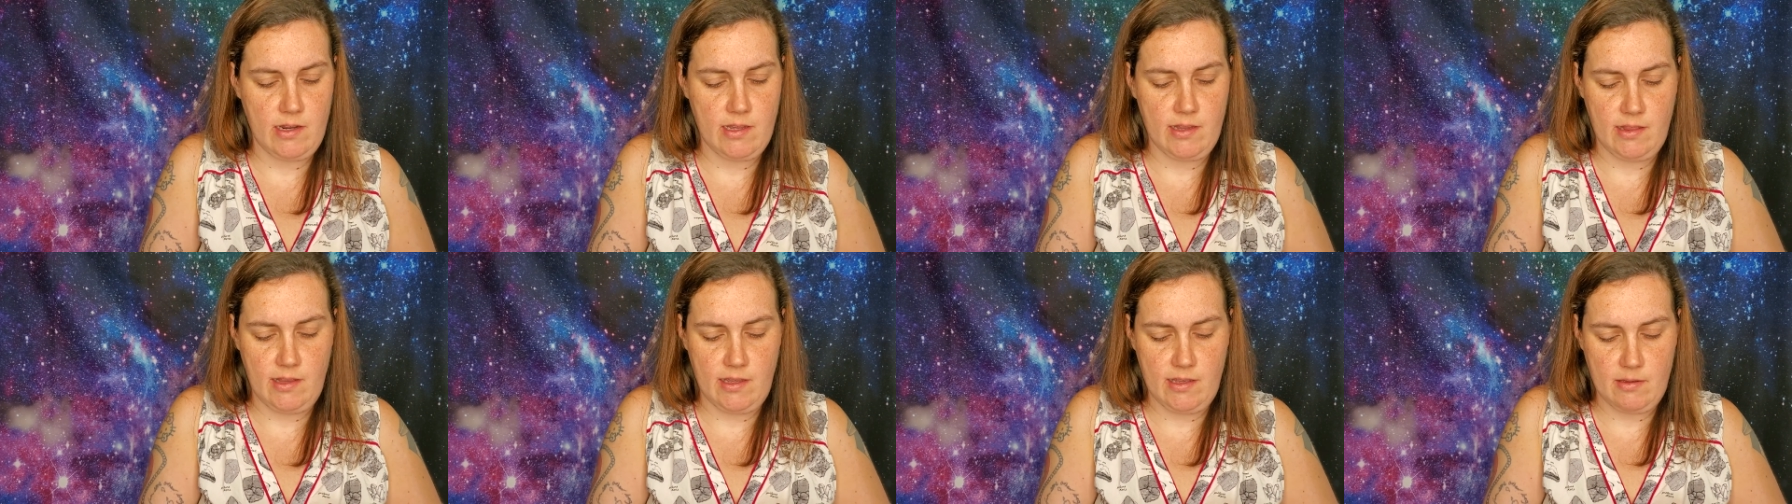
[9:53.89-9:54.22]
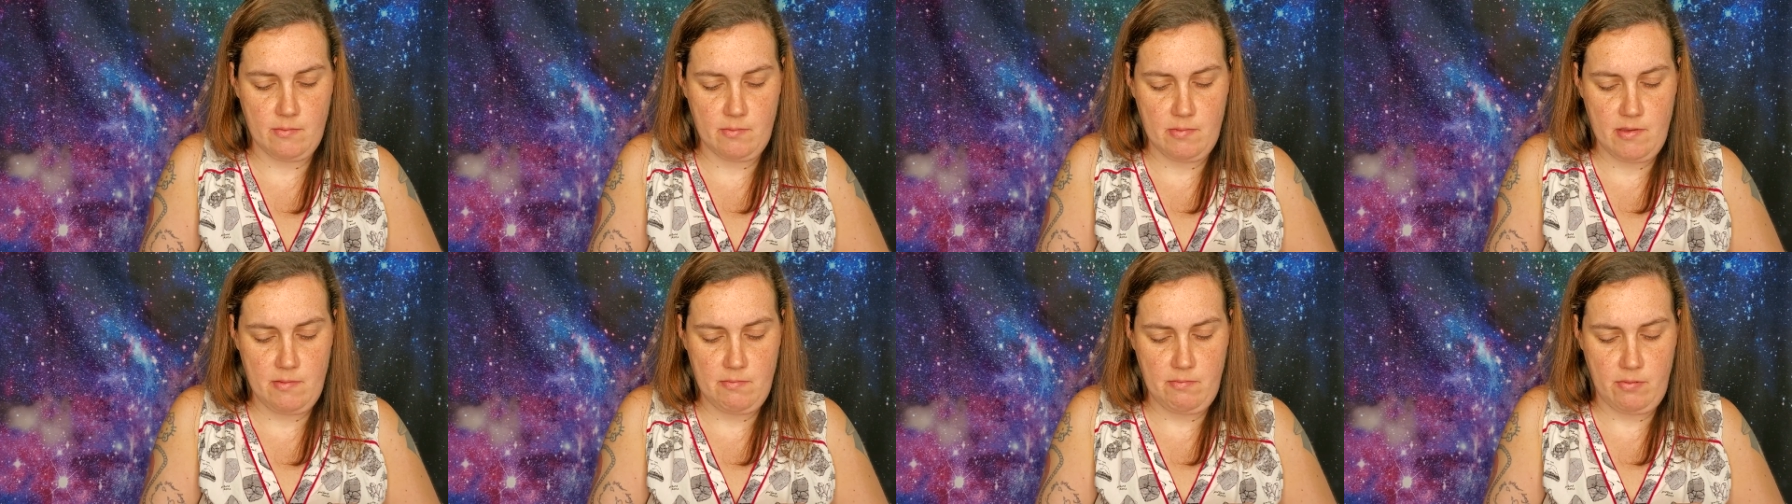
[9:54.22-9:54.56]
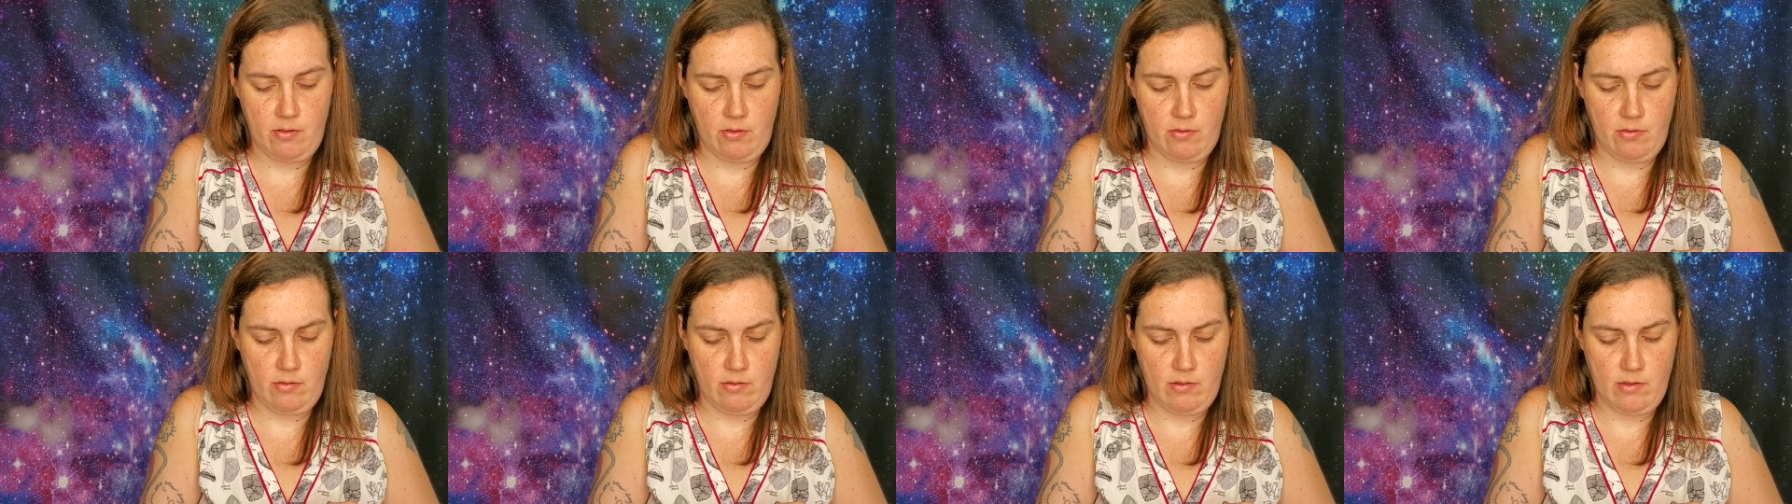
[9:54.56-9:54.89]
Like
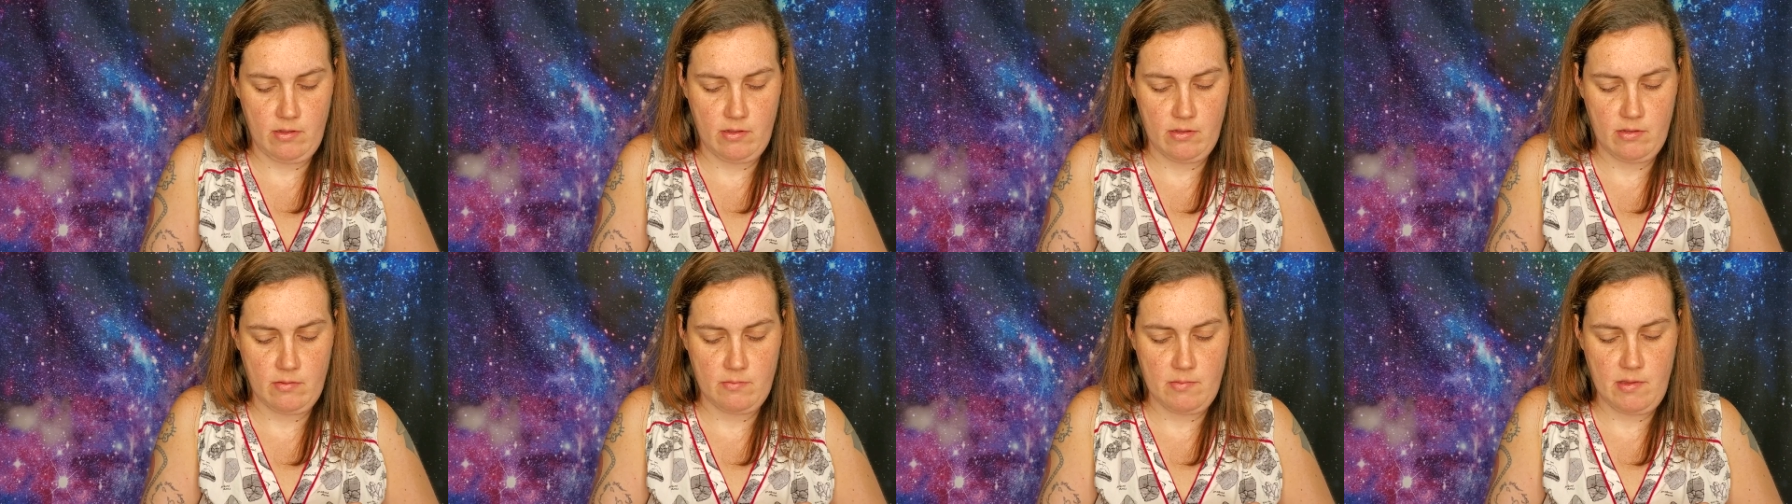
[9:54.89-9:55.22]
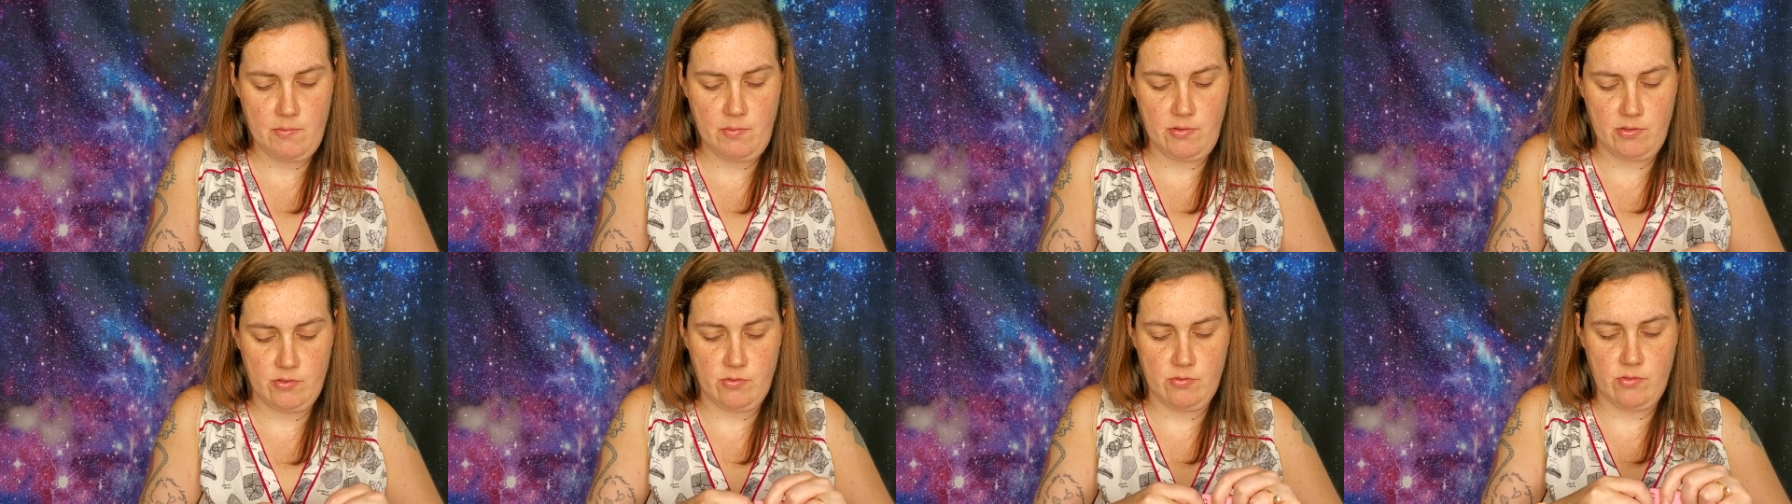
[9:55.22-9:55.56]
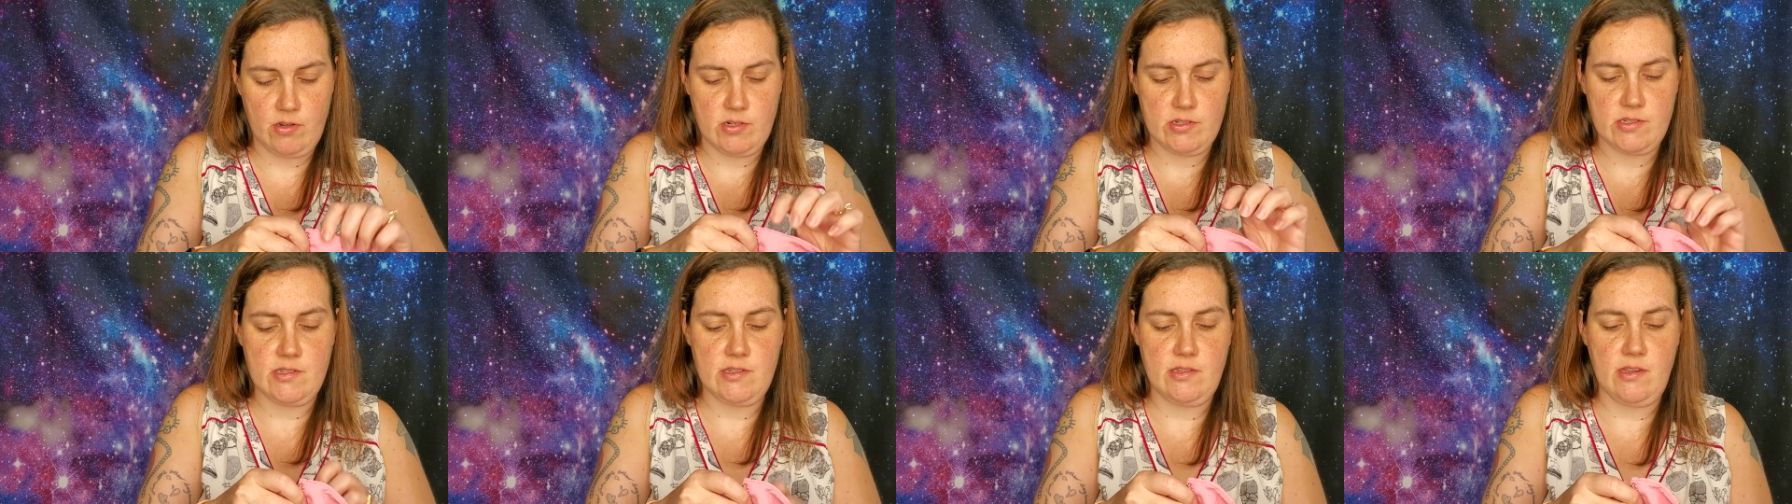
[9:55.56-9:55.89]
people people knew
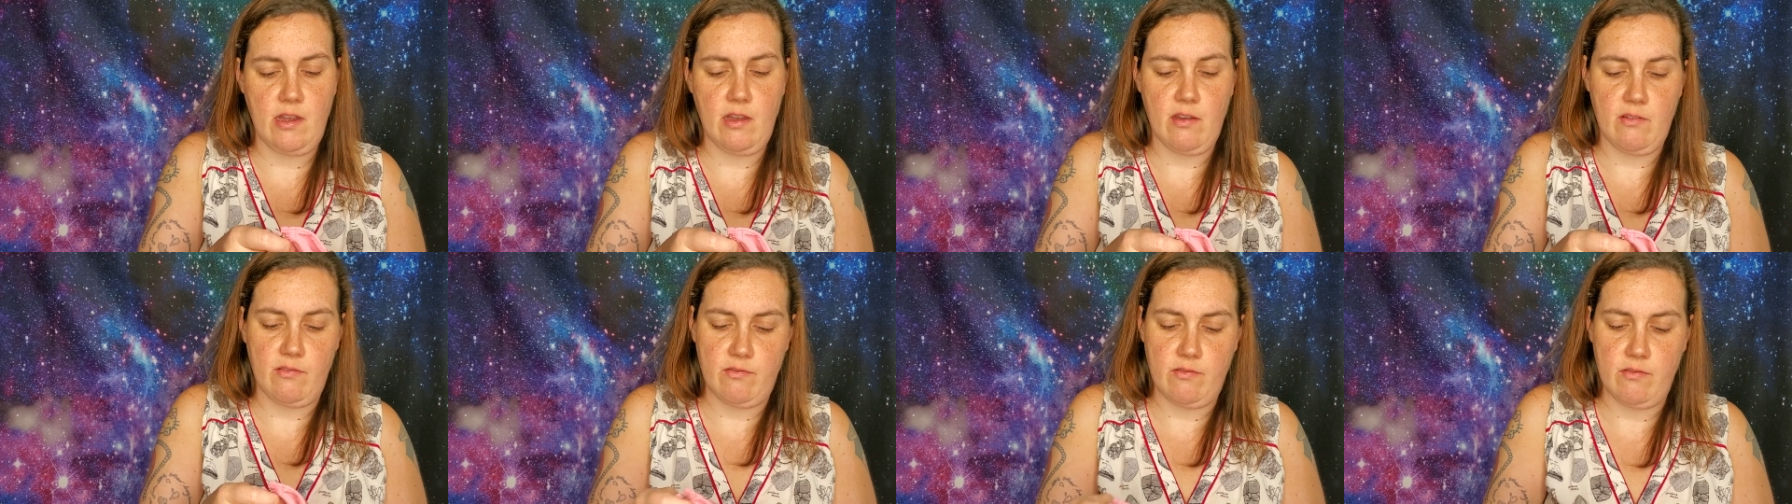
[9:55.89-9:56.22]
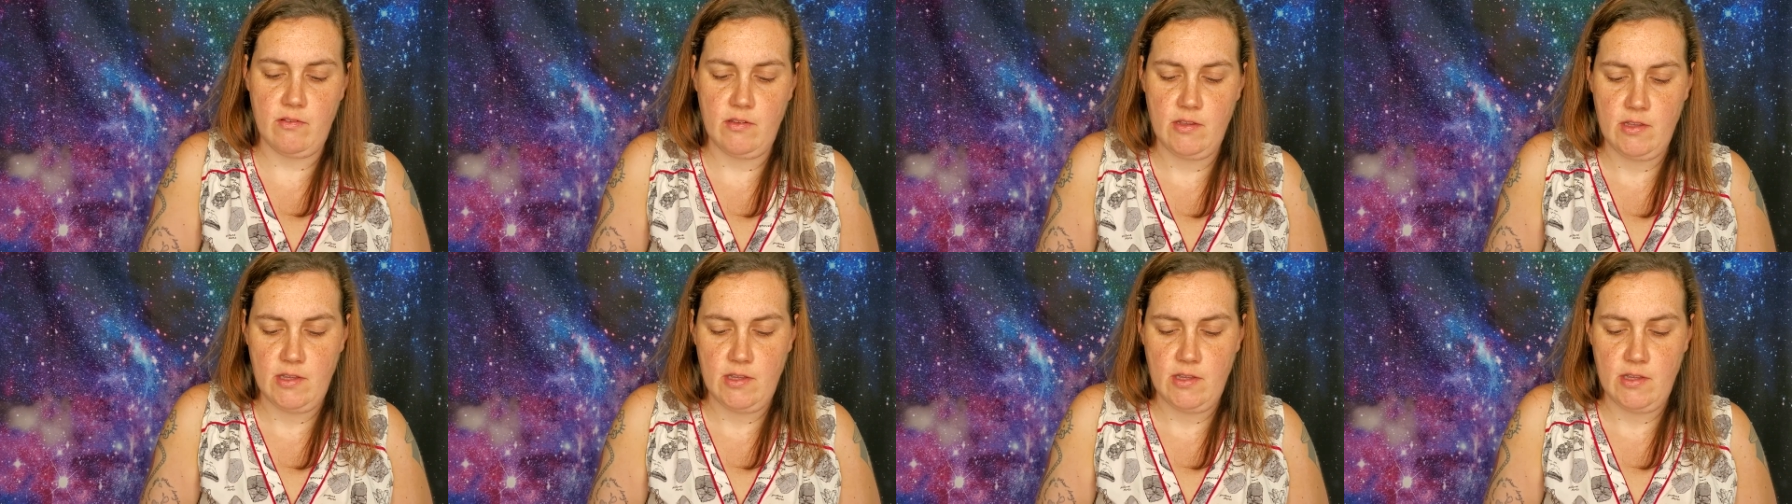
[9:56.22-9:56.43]
their stuff.